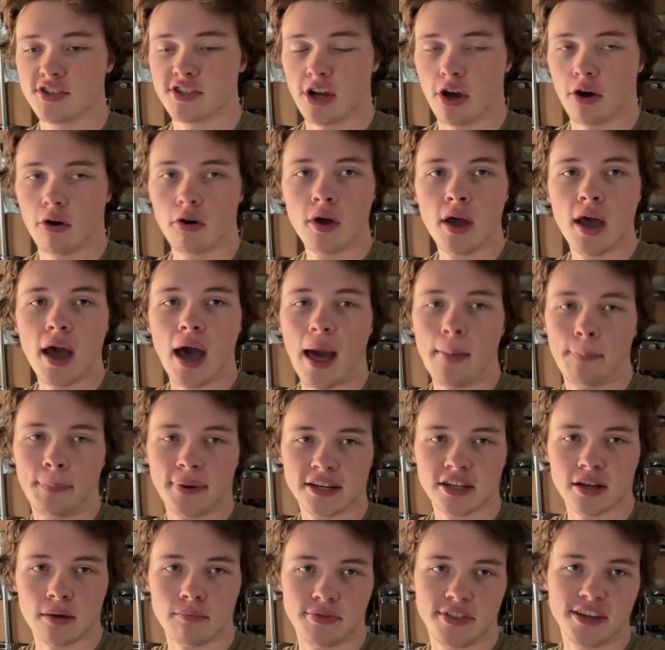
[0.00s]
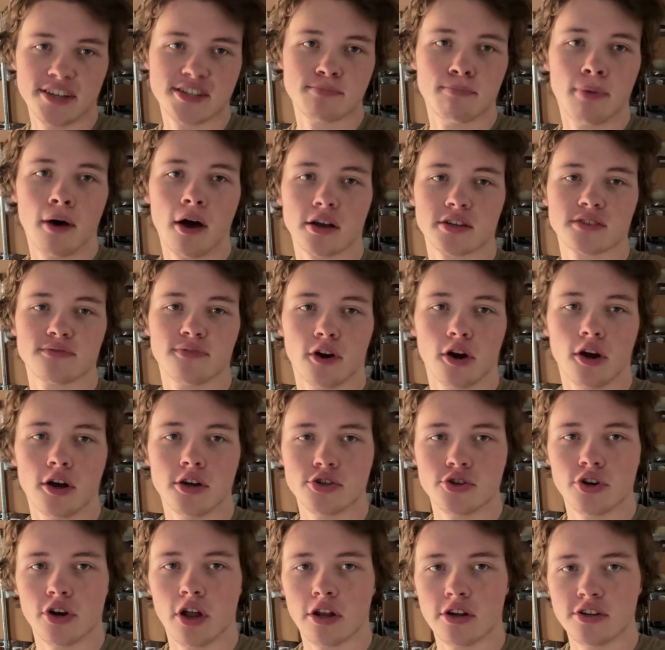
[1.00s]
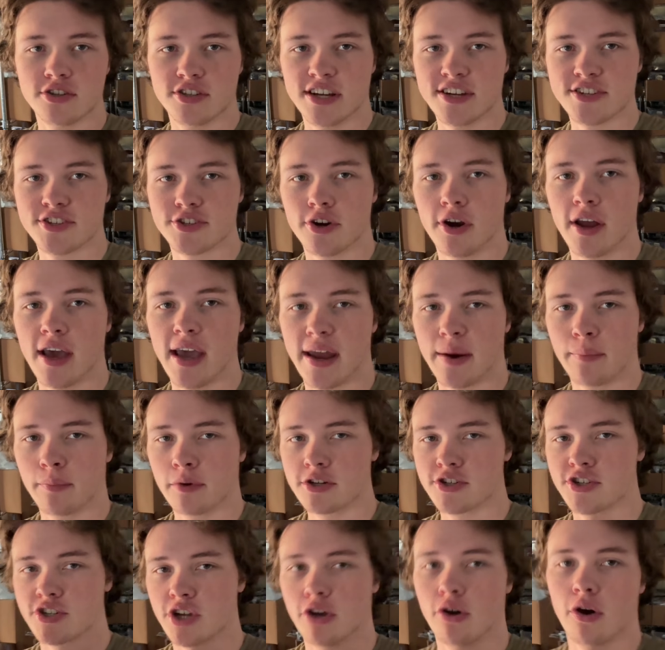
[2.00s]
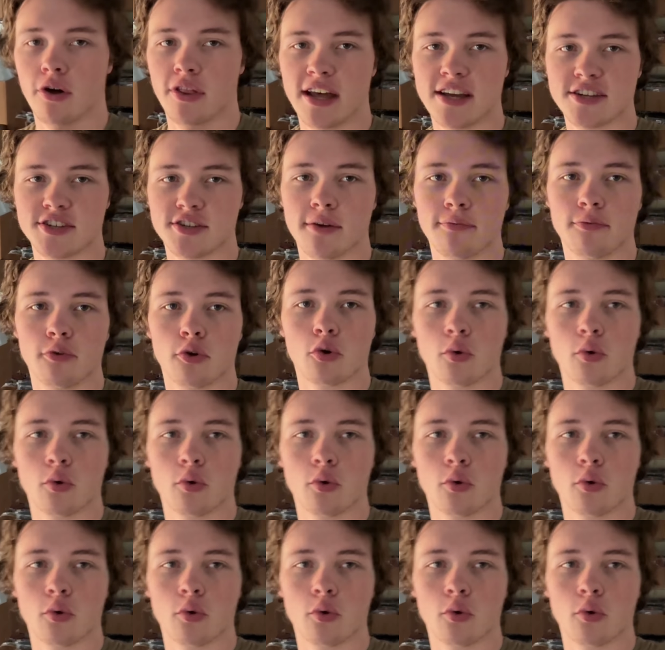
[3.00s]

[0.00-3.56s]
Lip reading: So I picked up this box for $100 yesterday, and I'm going to show you all that stuff real